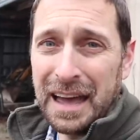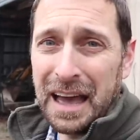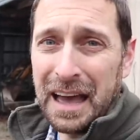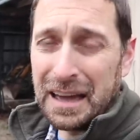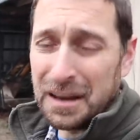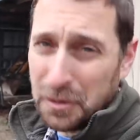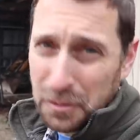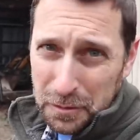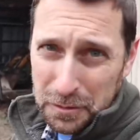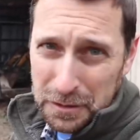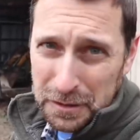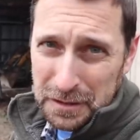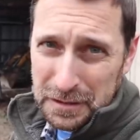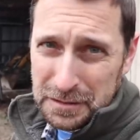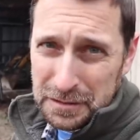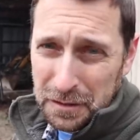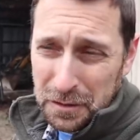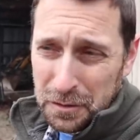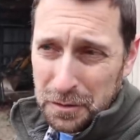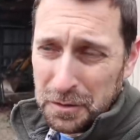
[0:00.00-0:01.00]
I don't think
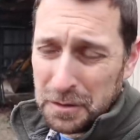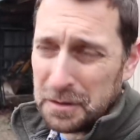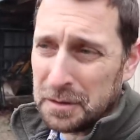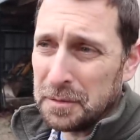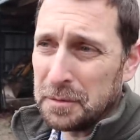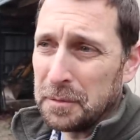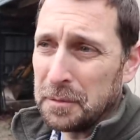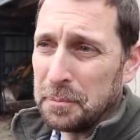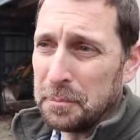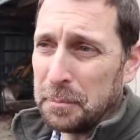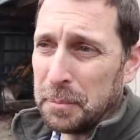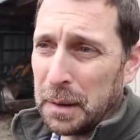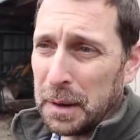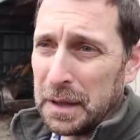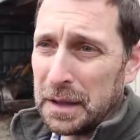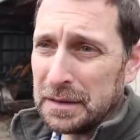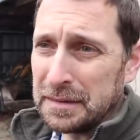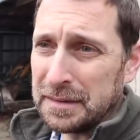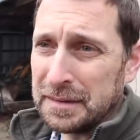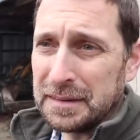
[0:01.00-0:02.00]
so,
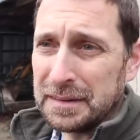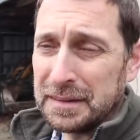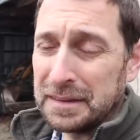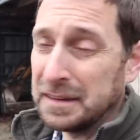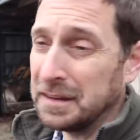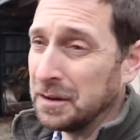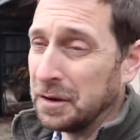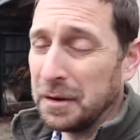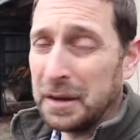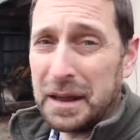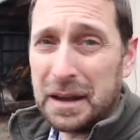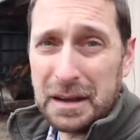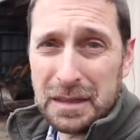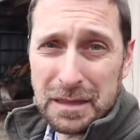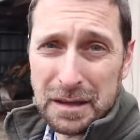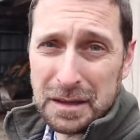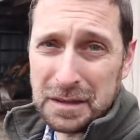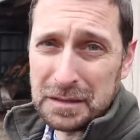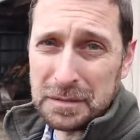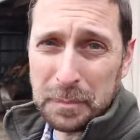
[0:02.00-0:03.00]
but you know,
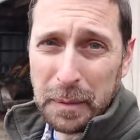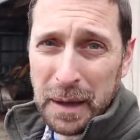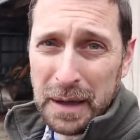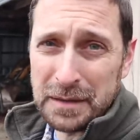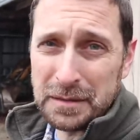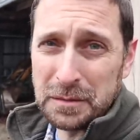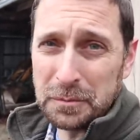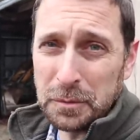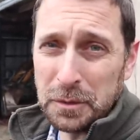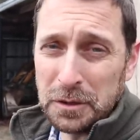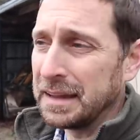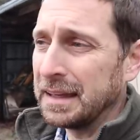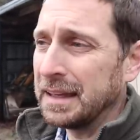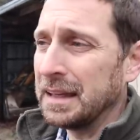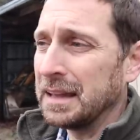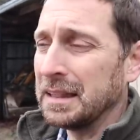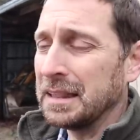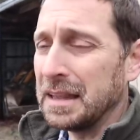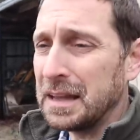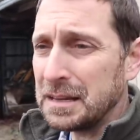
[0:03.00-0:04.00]
anything is possible.
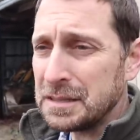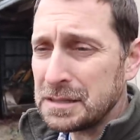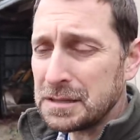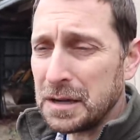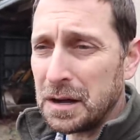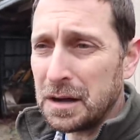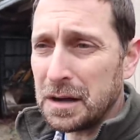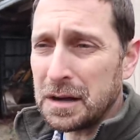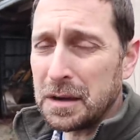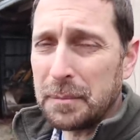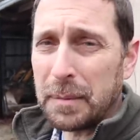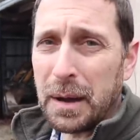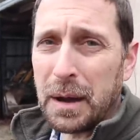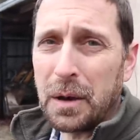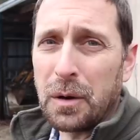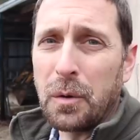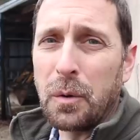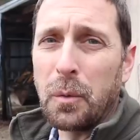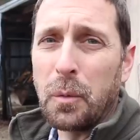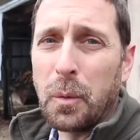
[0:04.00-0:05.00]
Let's talk
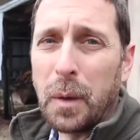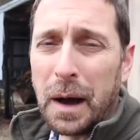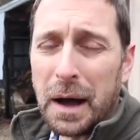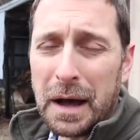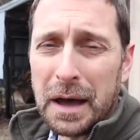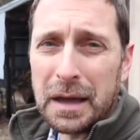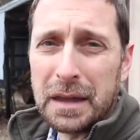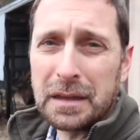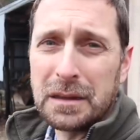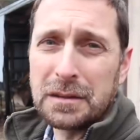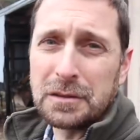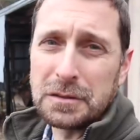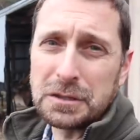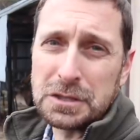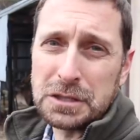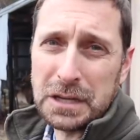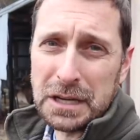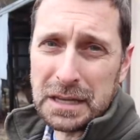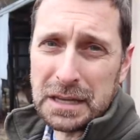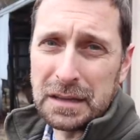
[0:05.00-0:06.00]
about why your
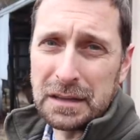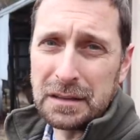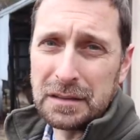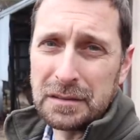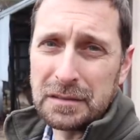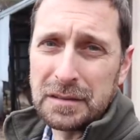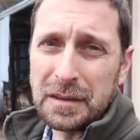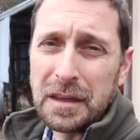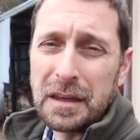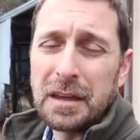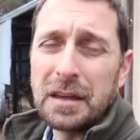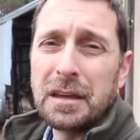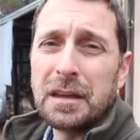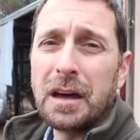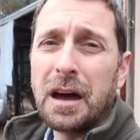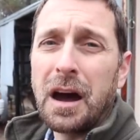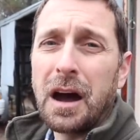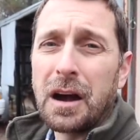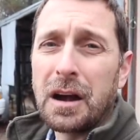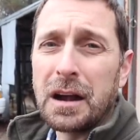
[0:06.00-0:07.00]
chickens
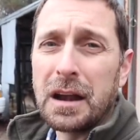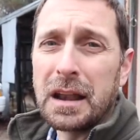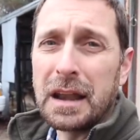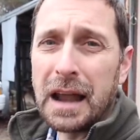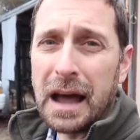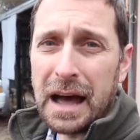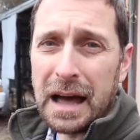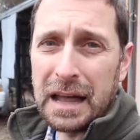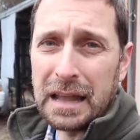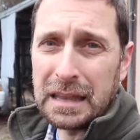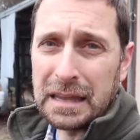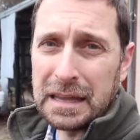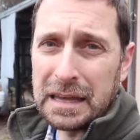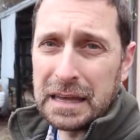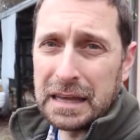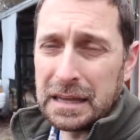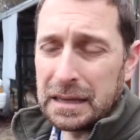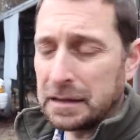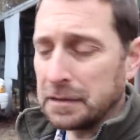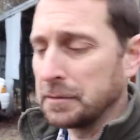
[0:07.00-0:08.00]
are not
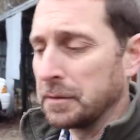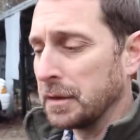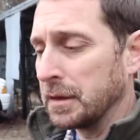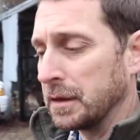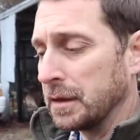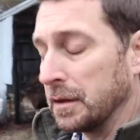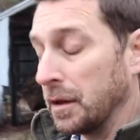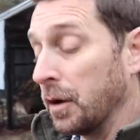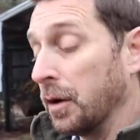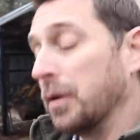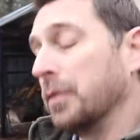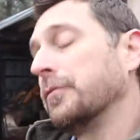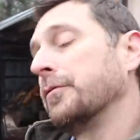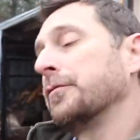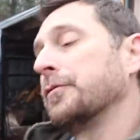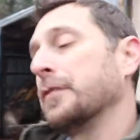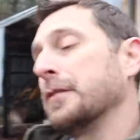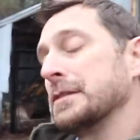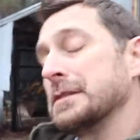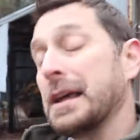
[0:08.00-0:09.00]
laying. Oh,
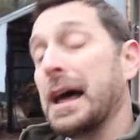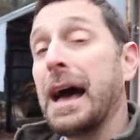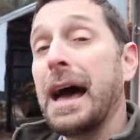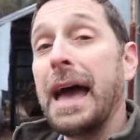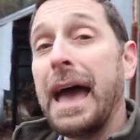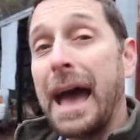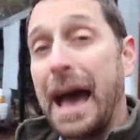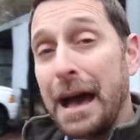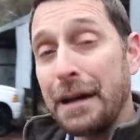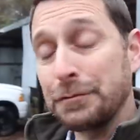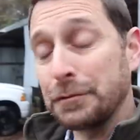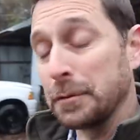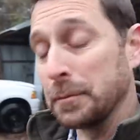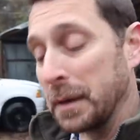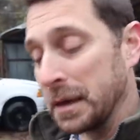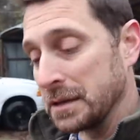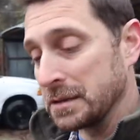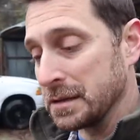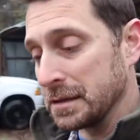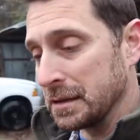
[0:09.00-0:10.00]
first, I have to
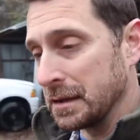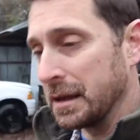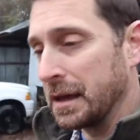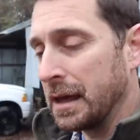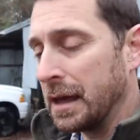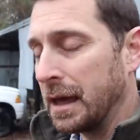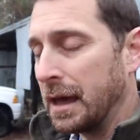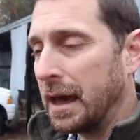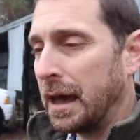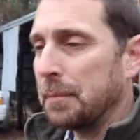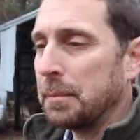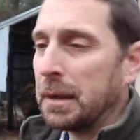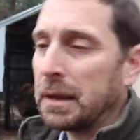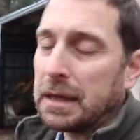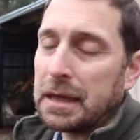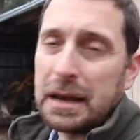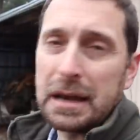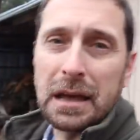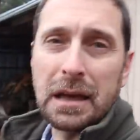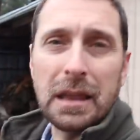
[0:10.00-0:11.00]
mention, I've been
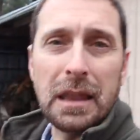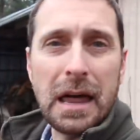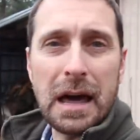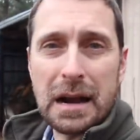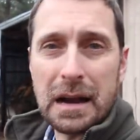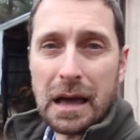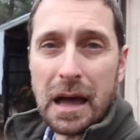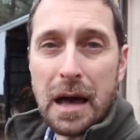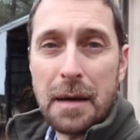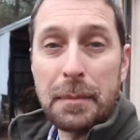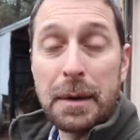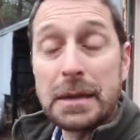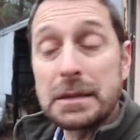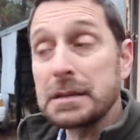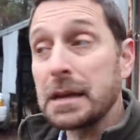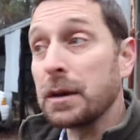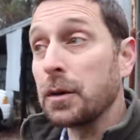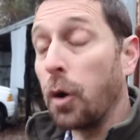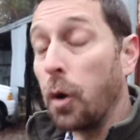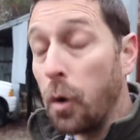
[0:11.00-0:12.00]
getting a lot of
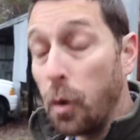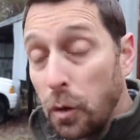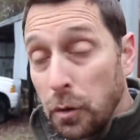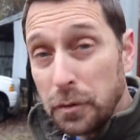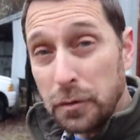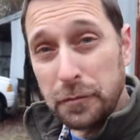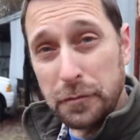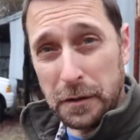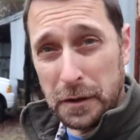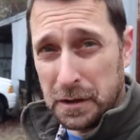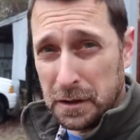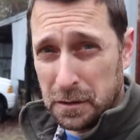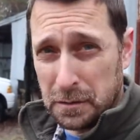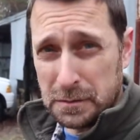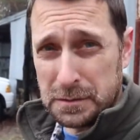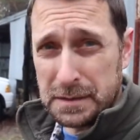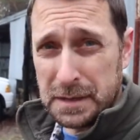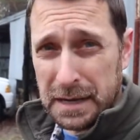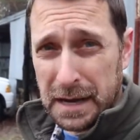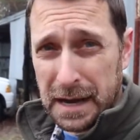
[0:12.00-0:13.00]
comments on older
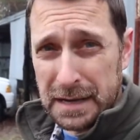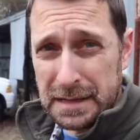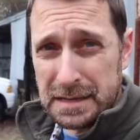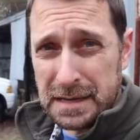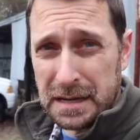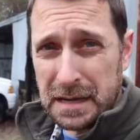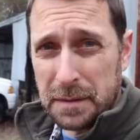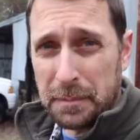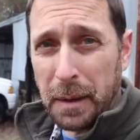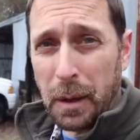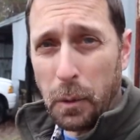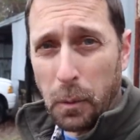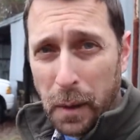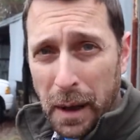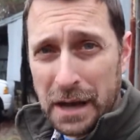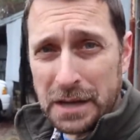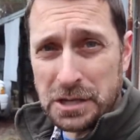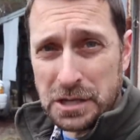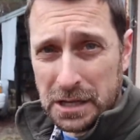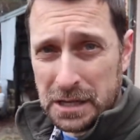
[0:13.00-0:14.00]
videos that I did about
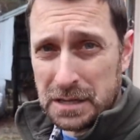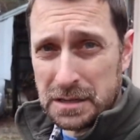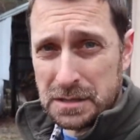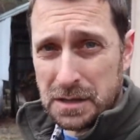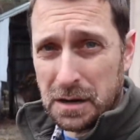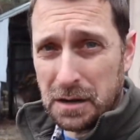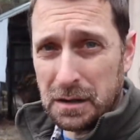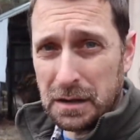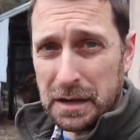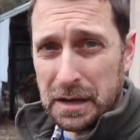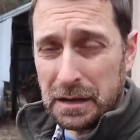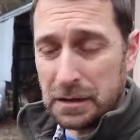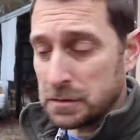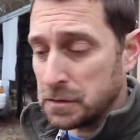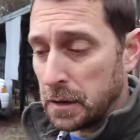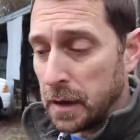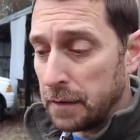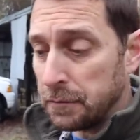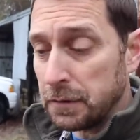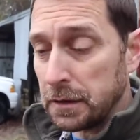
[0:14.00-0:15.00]
why chickens aren't laying.
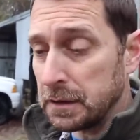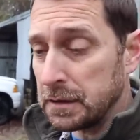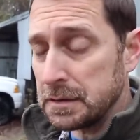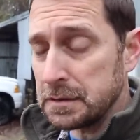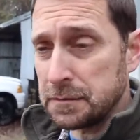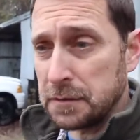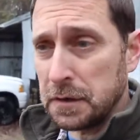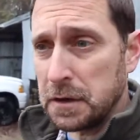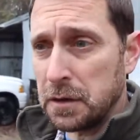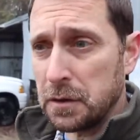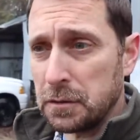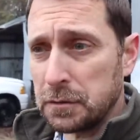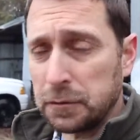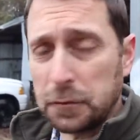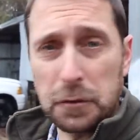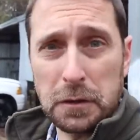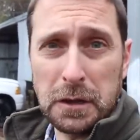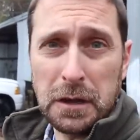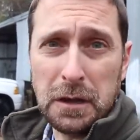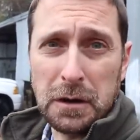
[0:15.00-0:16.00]
So I've done these videos
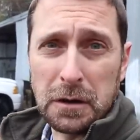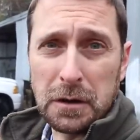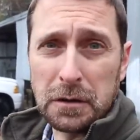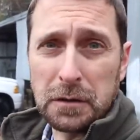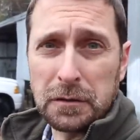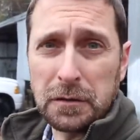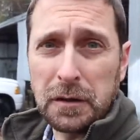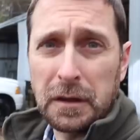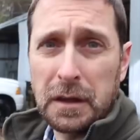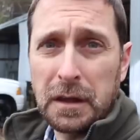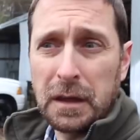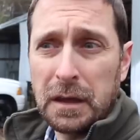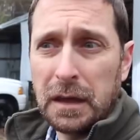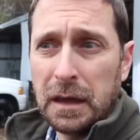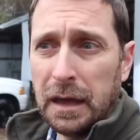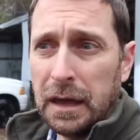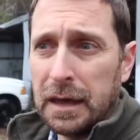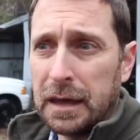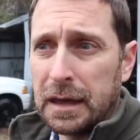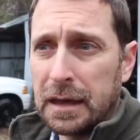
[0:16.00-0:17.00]
for years
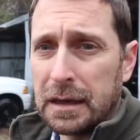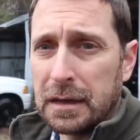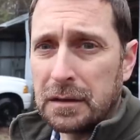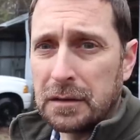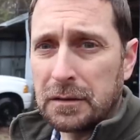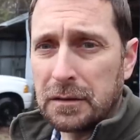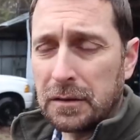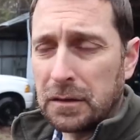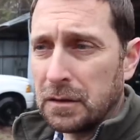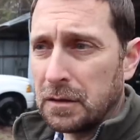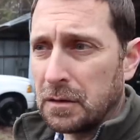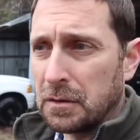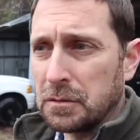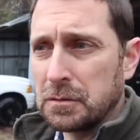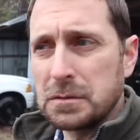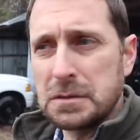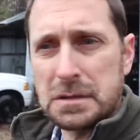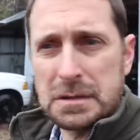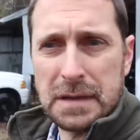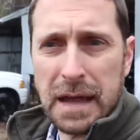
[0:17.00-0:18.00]
and, you know,
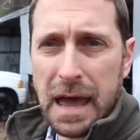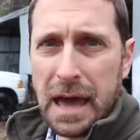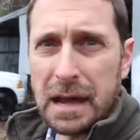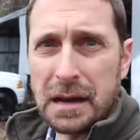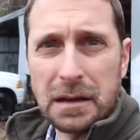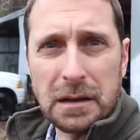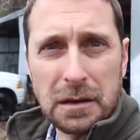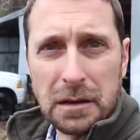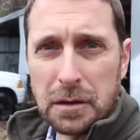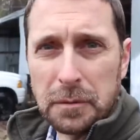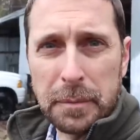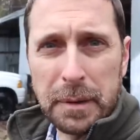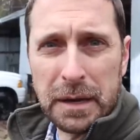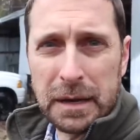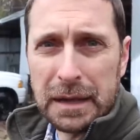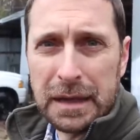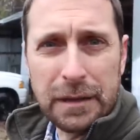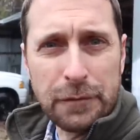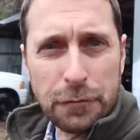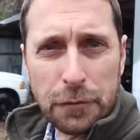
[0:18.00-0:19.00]
just added a little bit
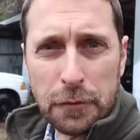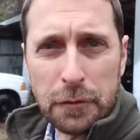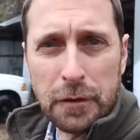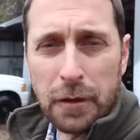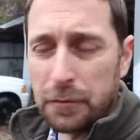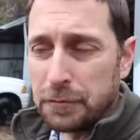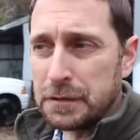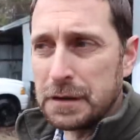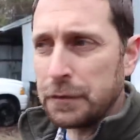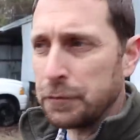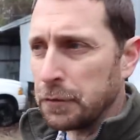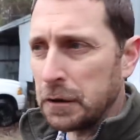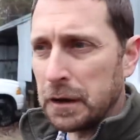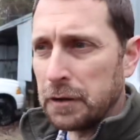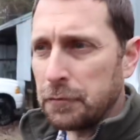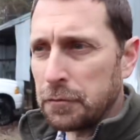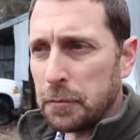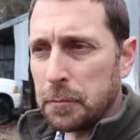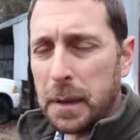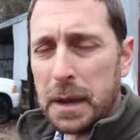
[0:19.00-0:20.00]
of different
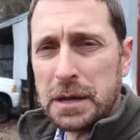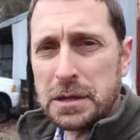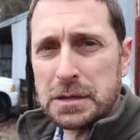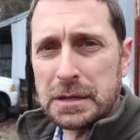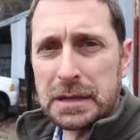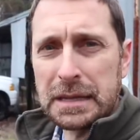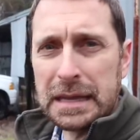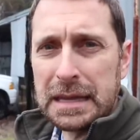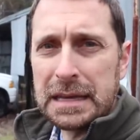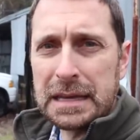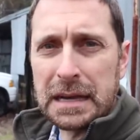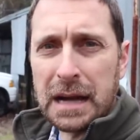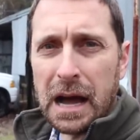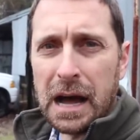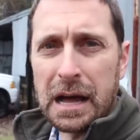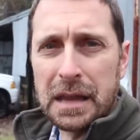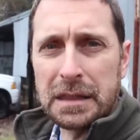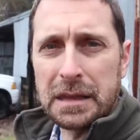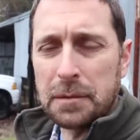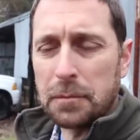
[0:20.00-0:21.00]
information in
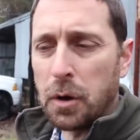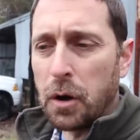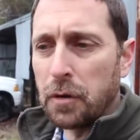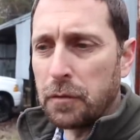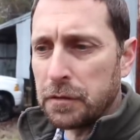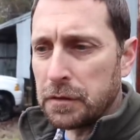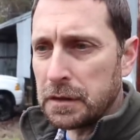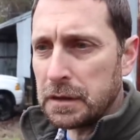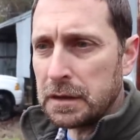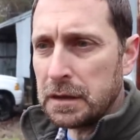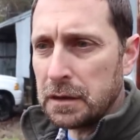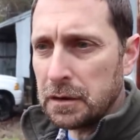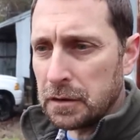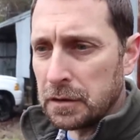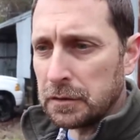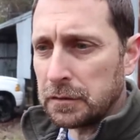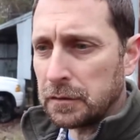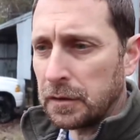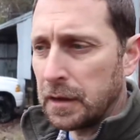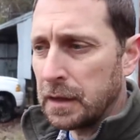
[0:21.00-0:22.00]
on them over the
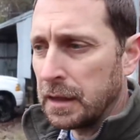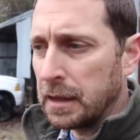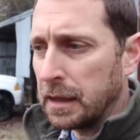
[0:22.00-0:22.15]
years.